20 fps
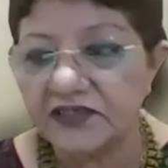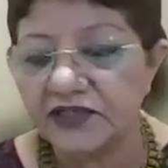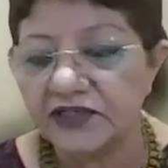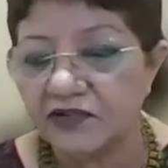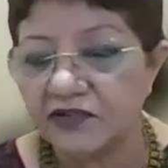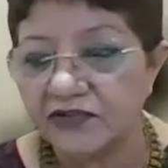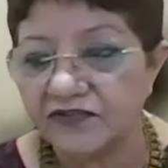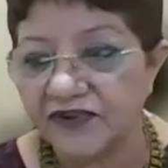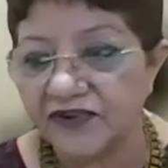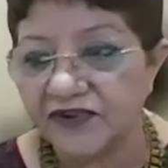that
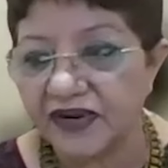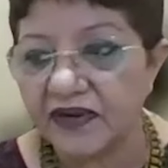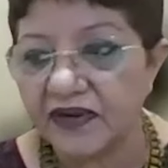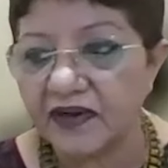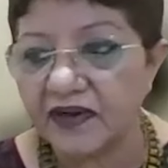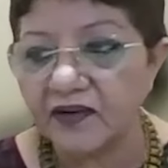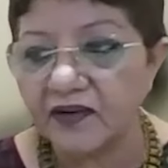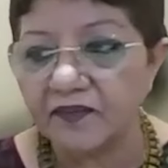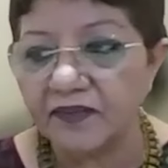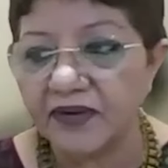she could
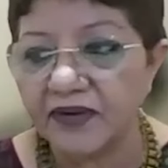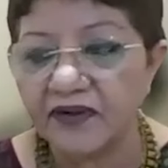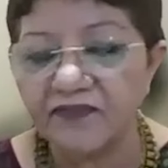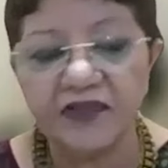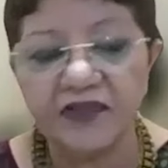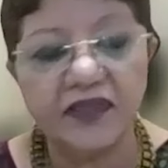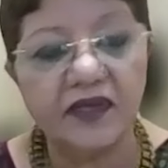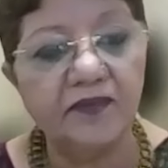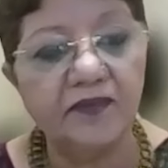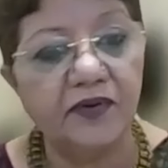file a
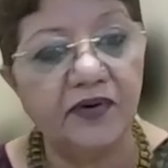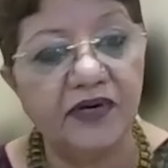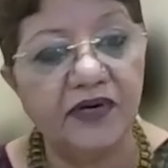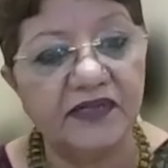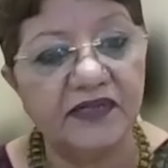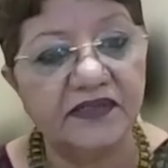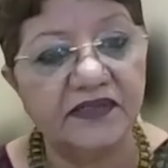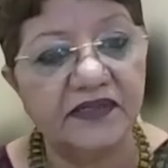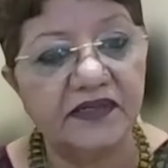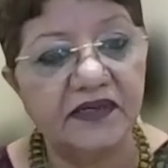complaint with the
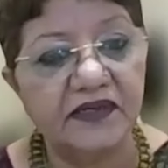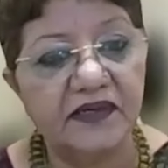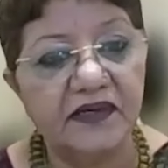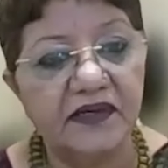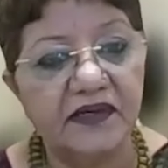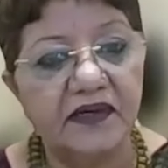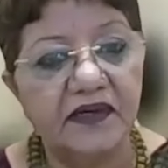police.